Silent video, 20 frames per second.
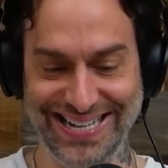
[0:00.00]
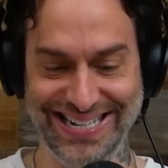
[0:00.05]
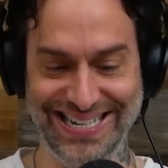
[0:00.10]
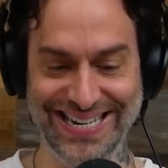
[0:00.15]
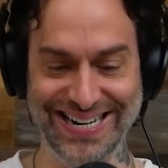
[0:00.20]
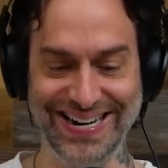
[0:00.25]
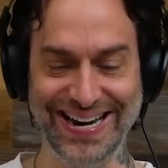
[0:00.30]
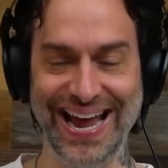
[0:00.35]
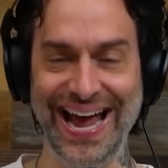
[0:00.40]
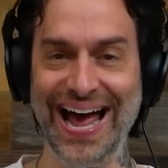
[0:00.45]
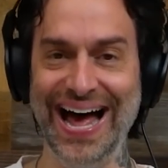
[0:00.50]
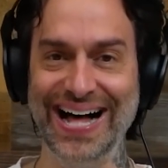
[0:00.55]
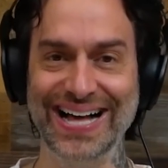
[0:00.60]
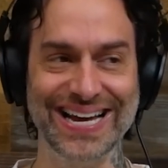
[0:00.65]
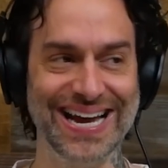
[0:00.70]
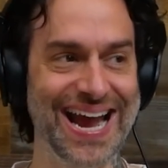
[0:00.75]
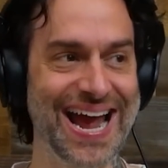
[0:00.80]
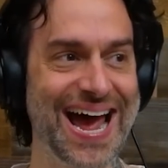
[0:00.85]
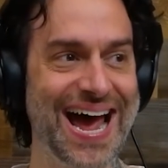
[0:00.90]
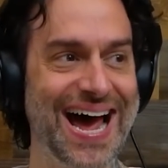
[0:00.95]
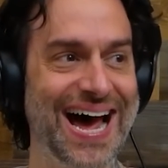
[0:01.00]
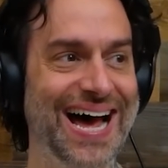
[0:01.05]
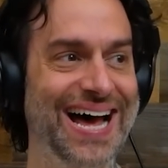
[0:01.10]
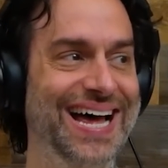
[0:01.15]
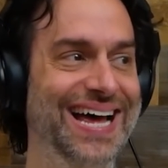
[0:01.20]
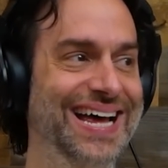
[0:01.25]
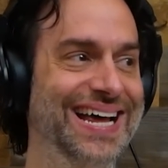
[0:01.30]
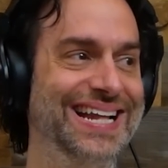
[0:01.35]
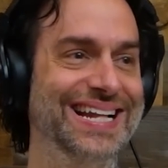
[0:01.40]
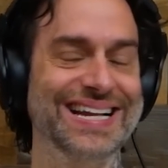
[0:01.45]
Dude, hell
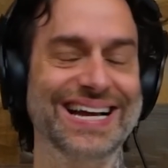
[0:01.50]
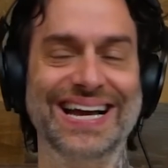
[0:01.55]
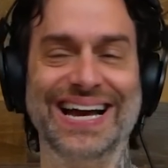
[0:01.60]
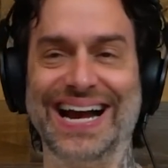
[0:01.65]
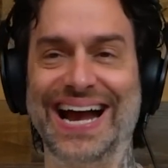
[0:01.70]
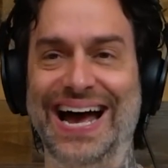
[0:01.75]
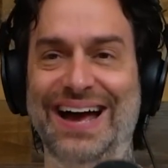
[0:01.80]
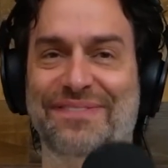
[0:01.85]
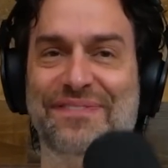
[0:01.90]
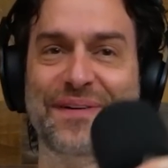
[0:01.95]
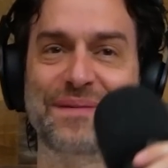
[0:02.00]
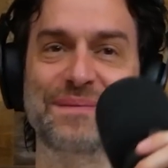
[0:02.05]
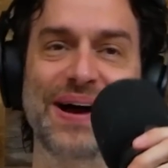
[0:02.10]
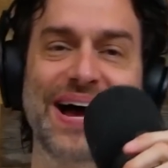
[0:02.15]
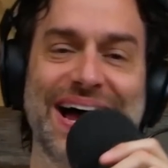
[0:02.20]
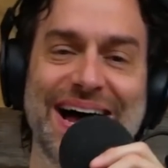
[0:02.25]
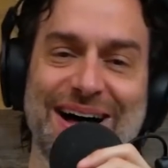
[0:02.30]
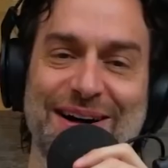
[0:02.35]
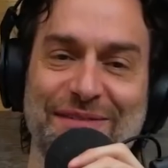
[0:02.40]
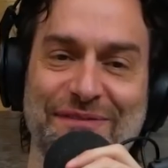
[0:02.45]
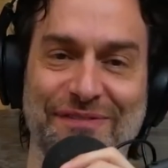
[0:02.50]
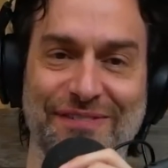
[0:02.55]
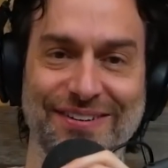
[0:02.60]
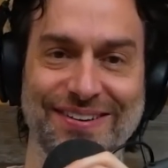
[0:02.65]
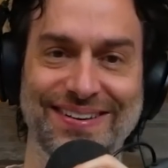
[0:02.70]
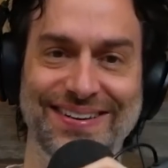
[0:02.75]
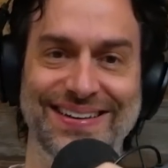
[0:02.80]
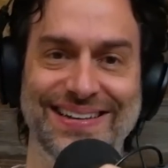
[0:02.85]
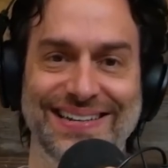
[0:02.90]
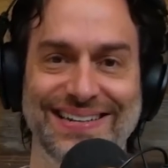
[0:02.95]
yeah. The guy from ALF.
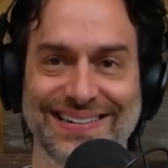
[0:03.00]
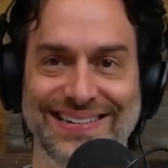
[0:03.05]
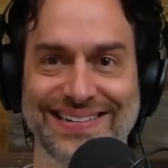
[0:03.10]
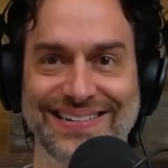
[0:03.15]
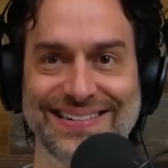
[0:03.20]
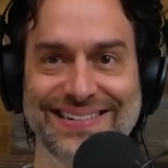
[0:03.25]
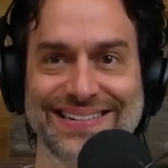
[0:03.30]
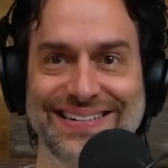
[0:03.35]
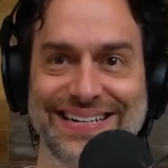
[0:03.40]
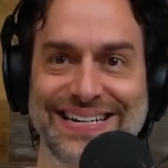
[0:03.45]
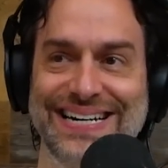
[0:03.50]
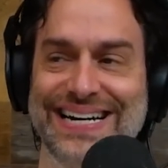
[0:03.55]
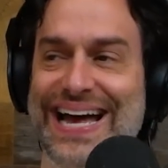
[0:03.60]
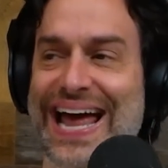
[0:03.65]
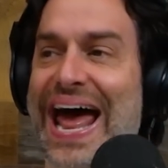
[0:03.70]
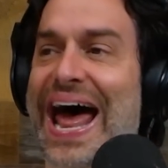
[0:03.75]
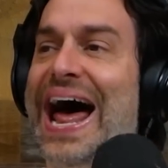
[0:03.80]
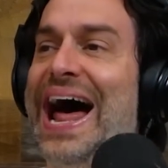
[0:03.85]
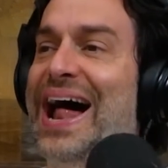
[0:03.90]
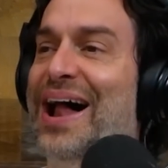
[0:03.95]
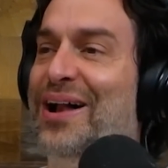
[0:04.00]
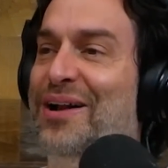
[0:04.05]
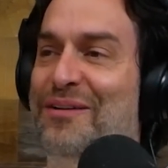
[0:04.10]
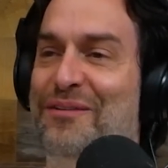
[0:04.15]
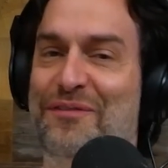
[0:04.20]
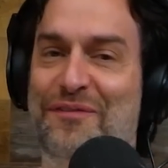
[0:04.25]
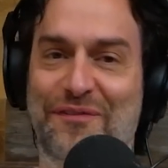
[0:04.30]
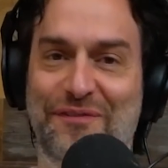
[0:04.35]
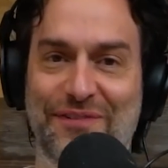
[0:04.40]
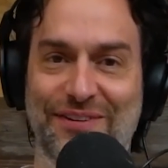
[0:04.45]

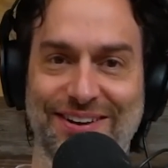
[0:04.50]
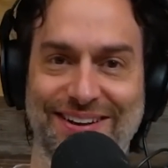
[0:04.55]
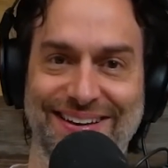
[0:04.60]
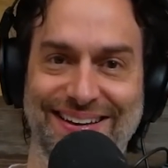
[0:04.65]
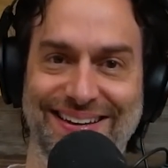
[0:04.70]
ALF.